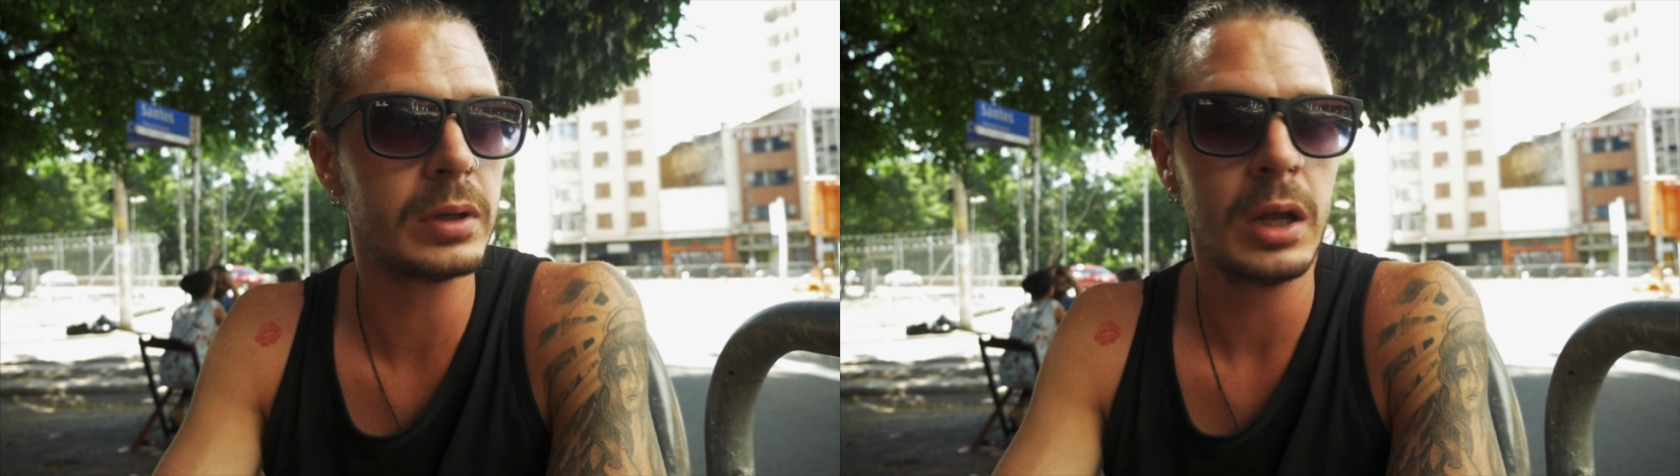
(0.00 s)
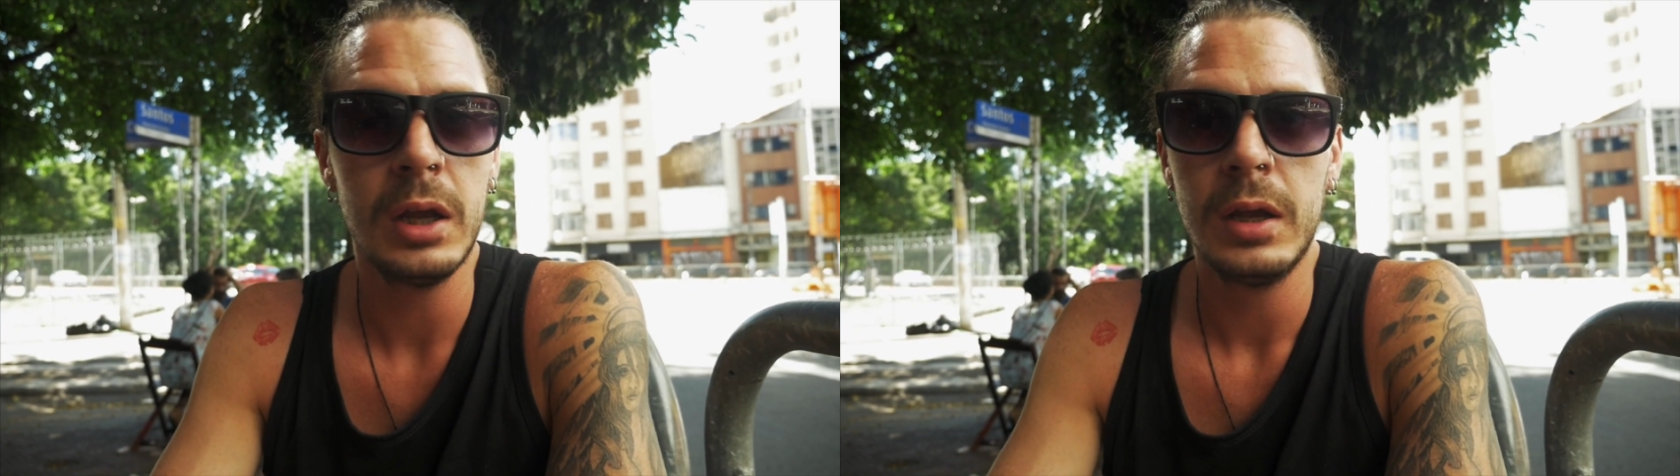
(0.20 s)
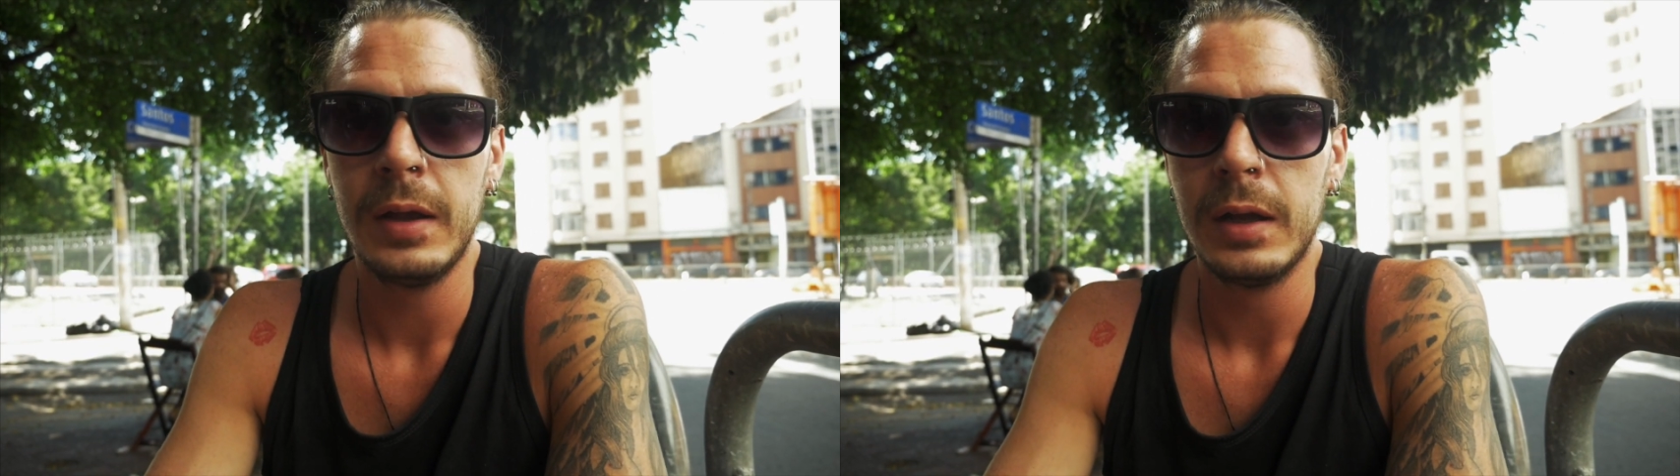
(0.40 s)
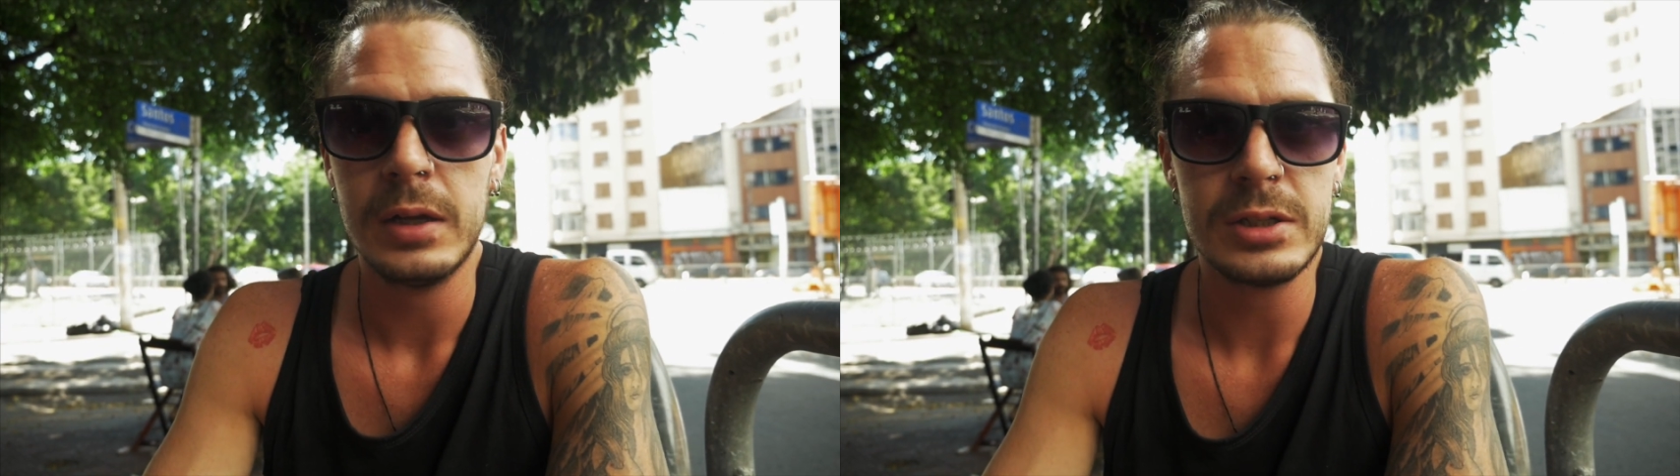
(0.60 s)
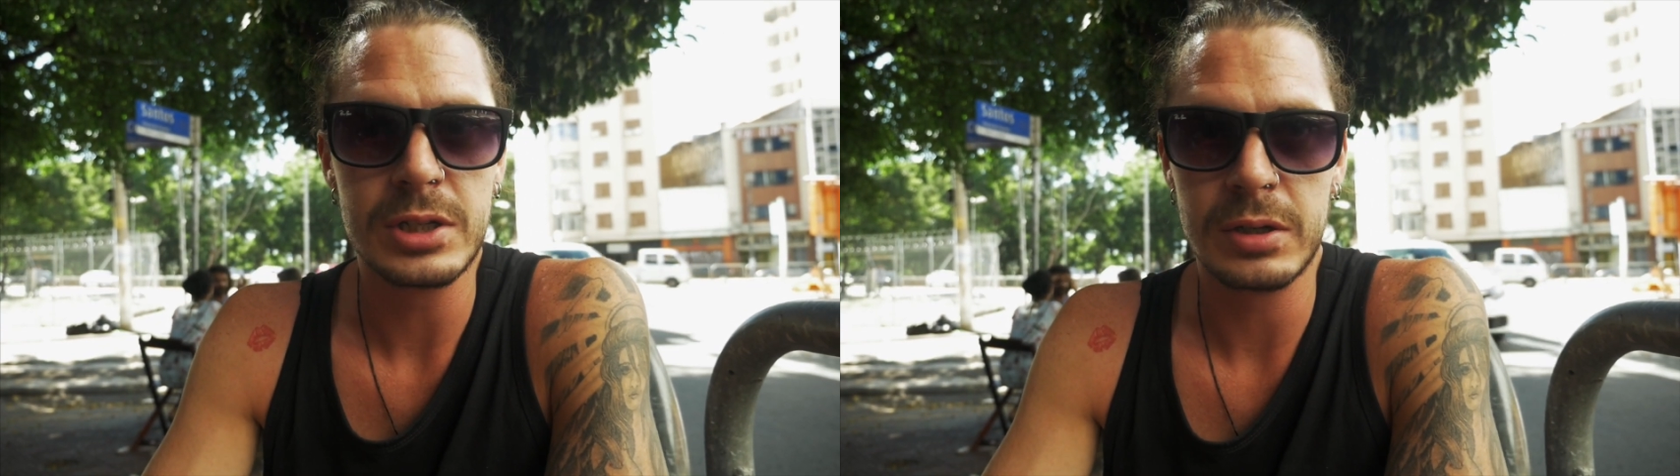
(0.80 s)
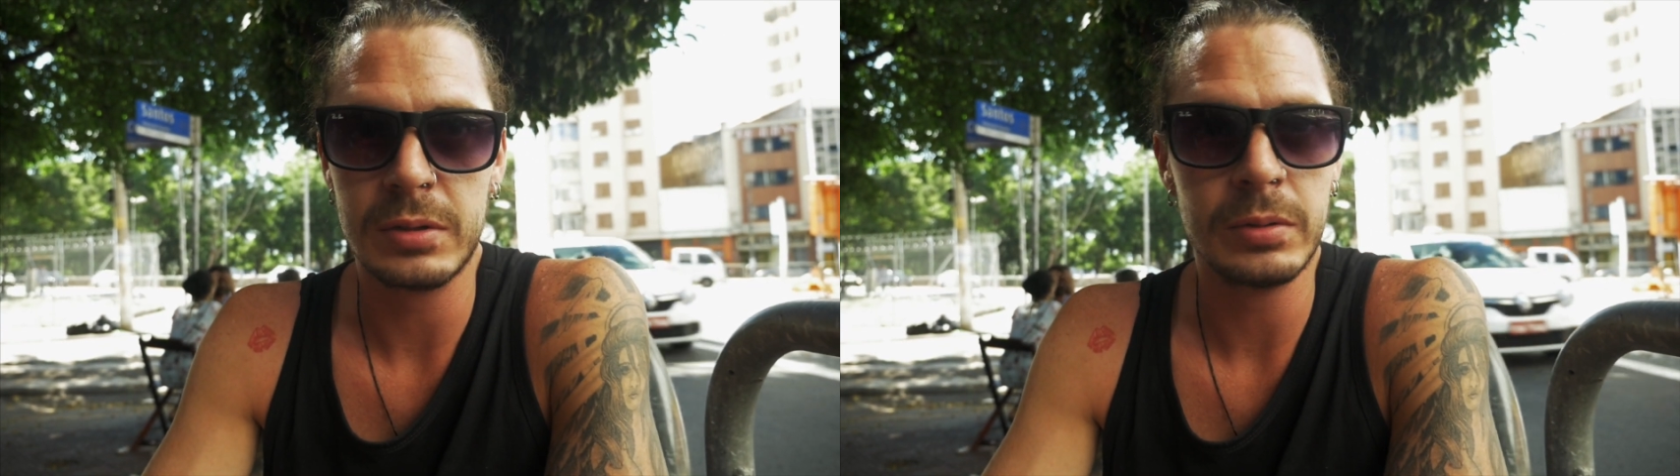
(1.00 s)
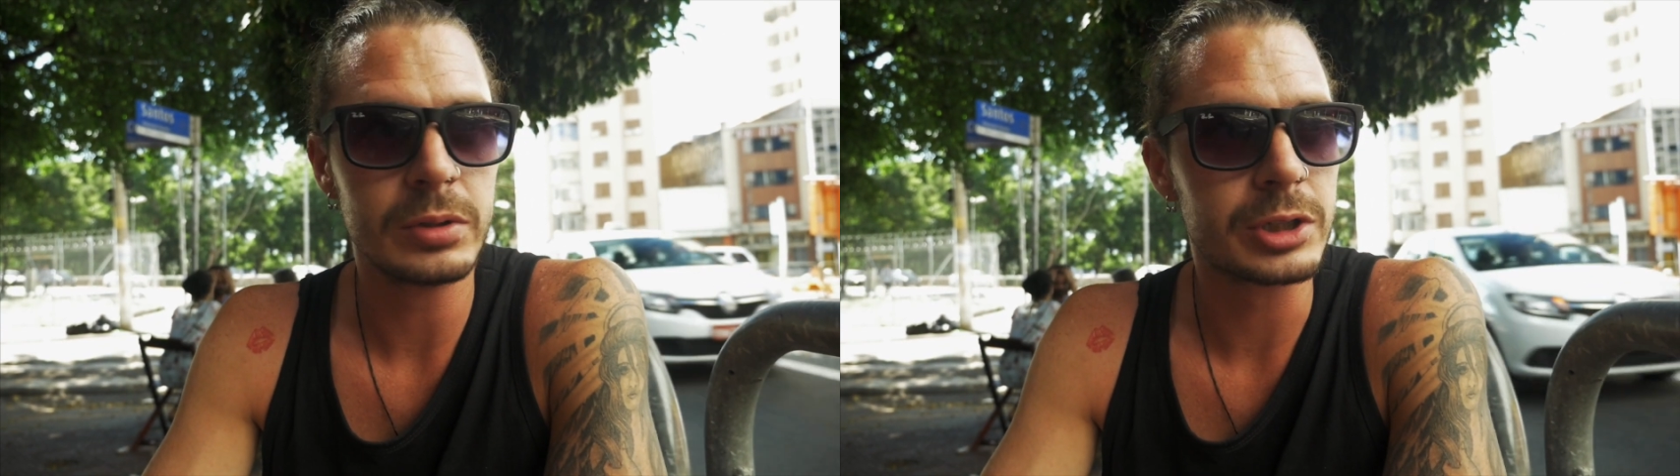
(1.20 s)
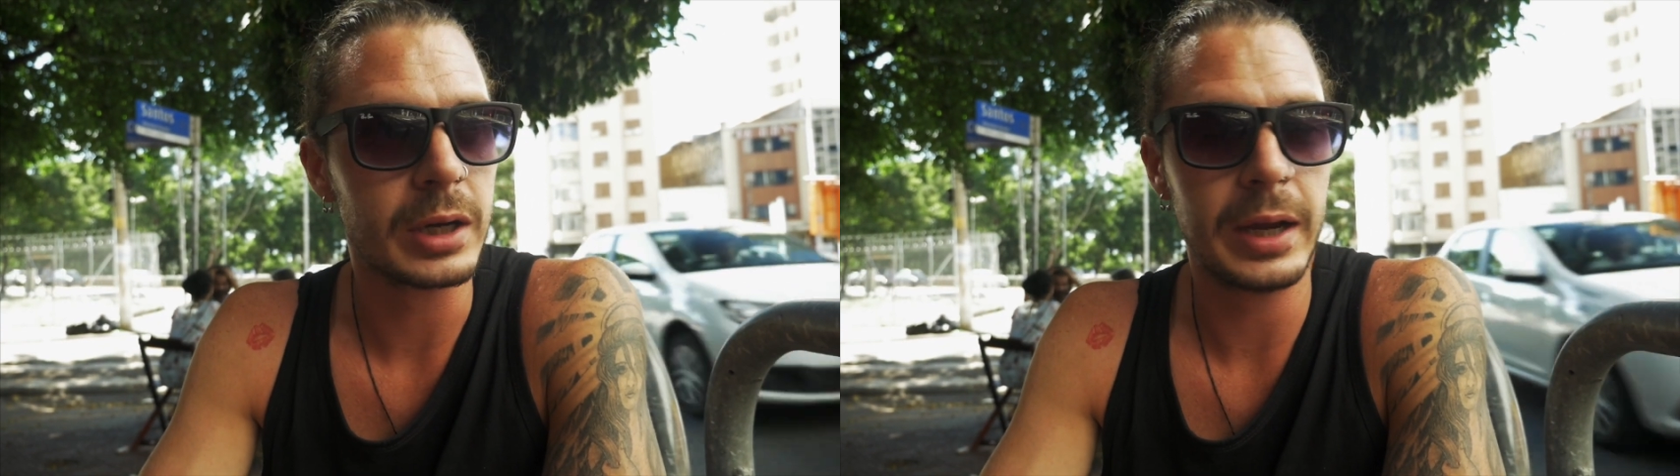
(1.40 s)
to
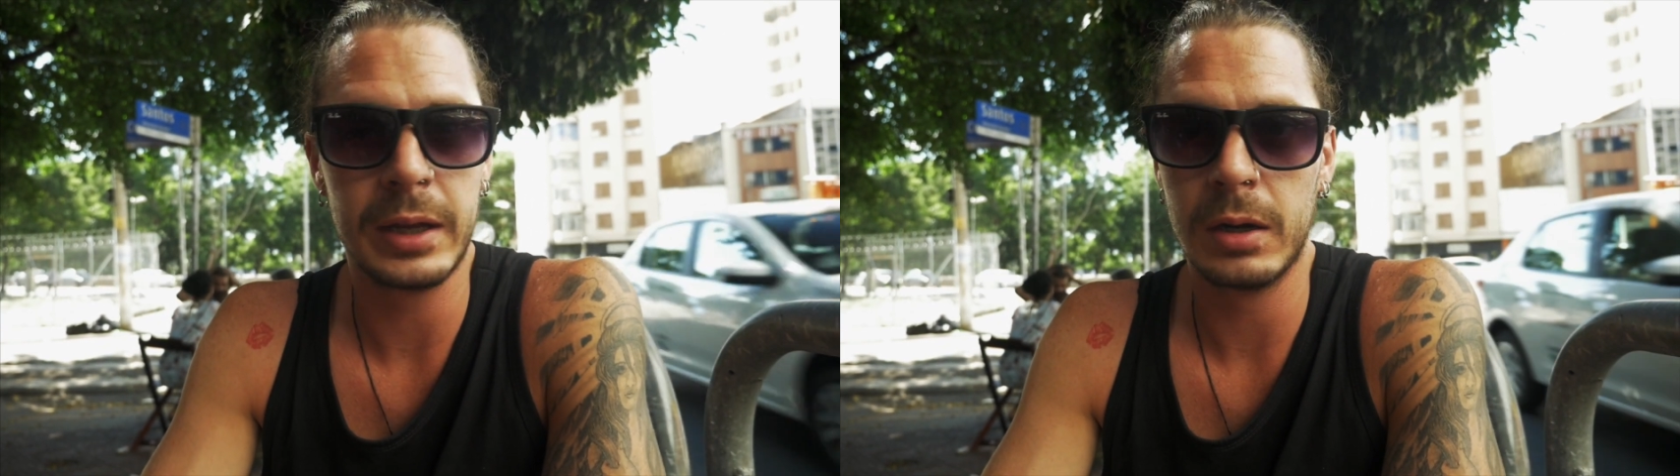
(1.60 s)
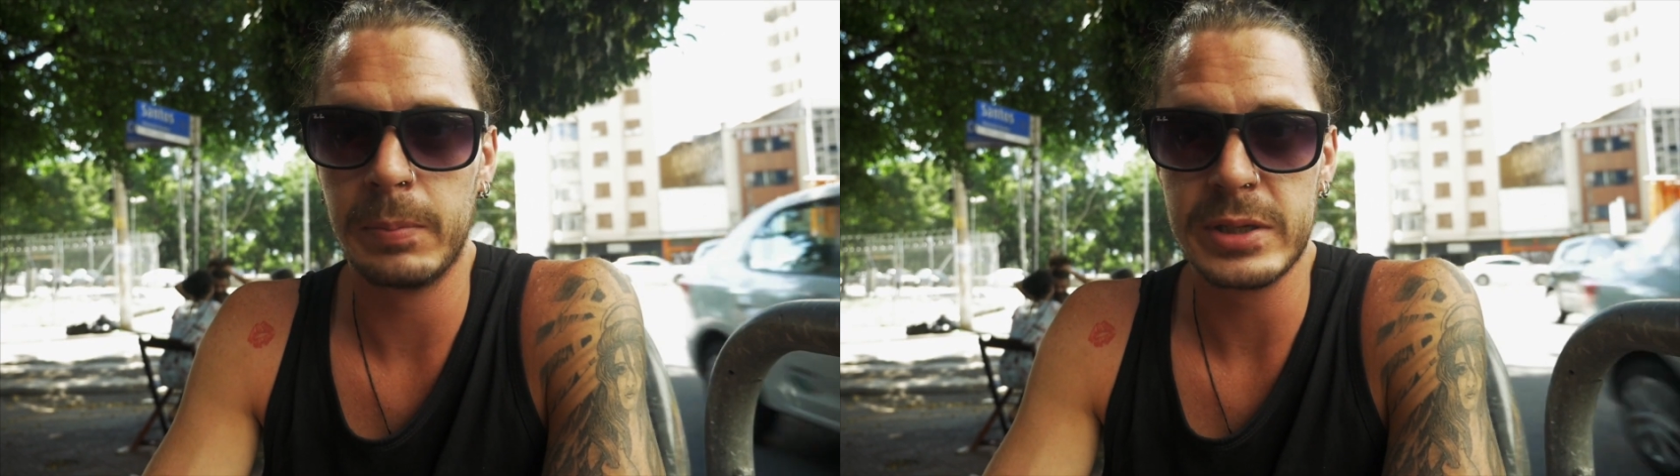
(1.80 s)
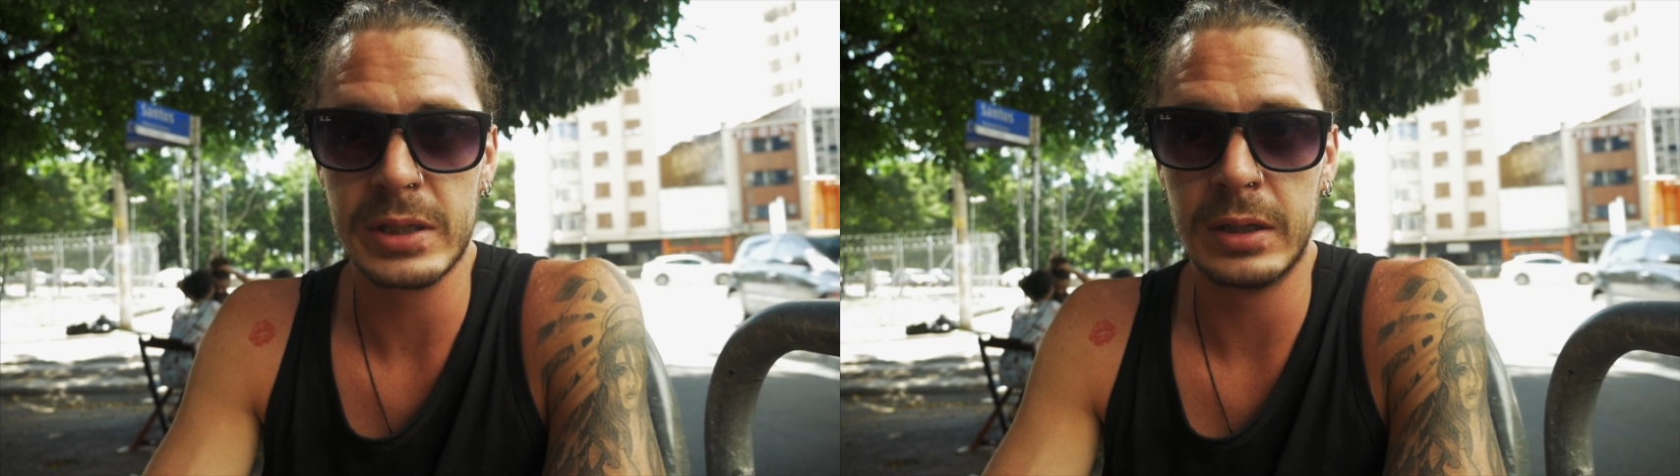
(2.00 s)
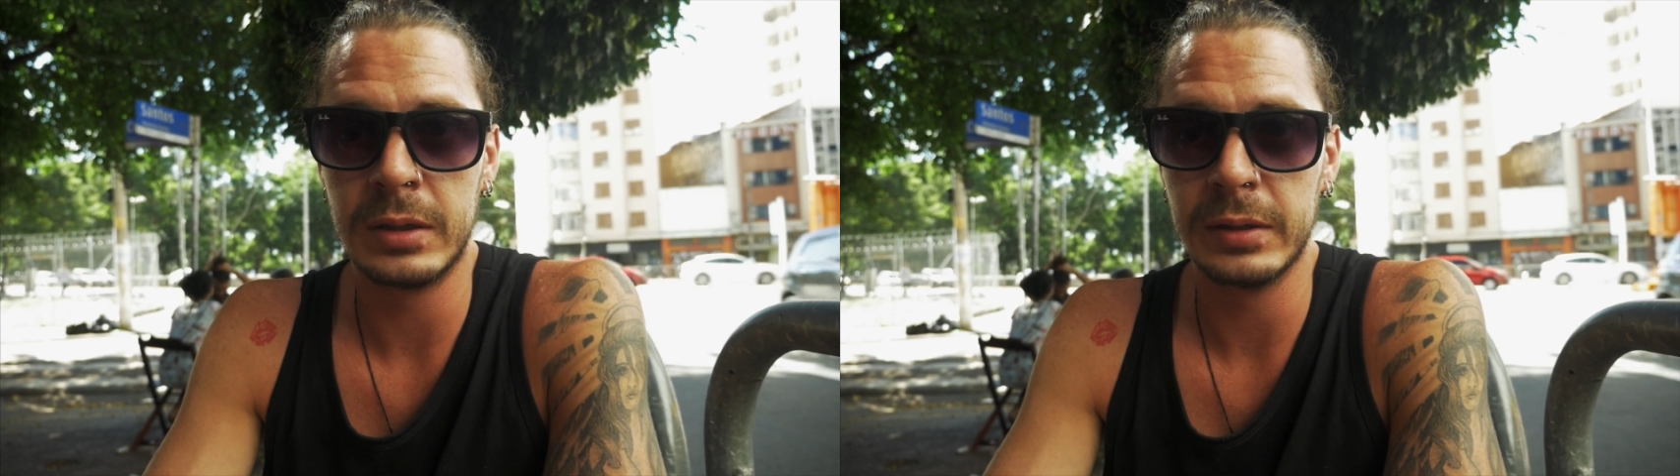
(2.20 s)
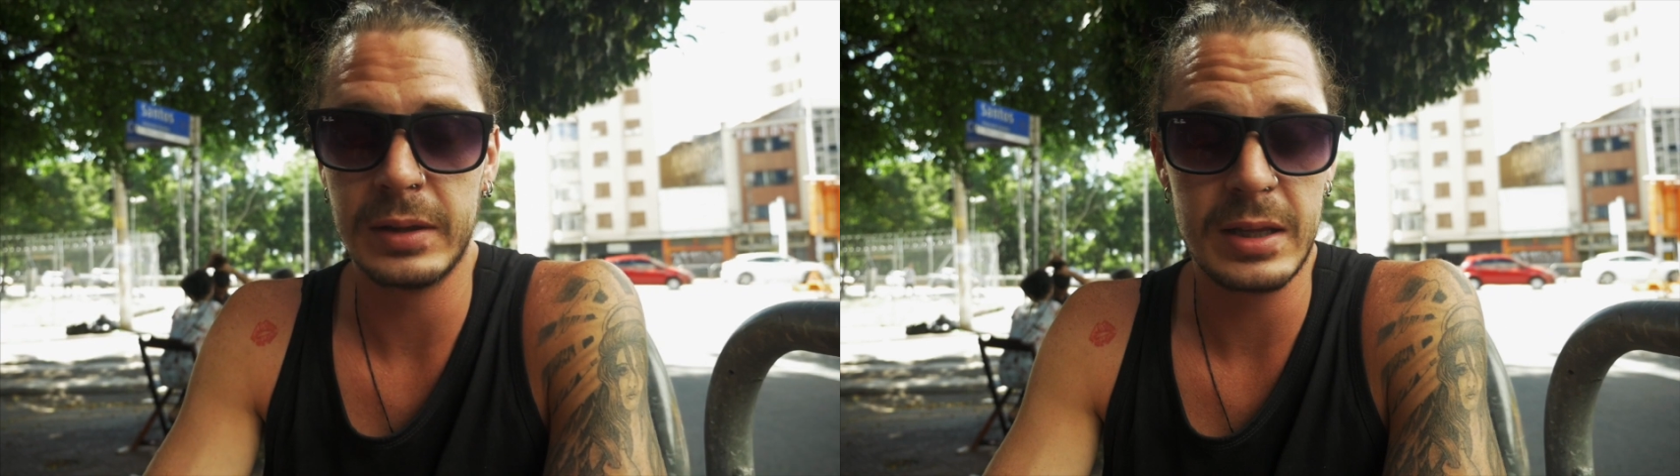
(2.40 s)
try here in Brazil.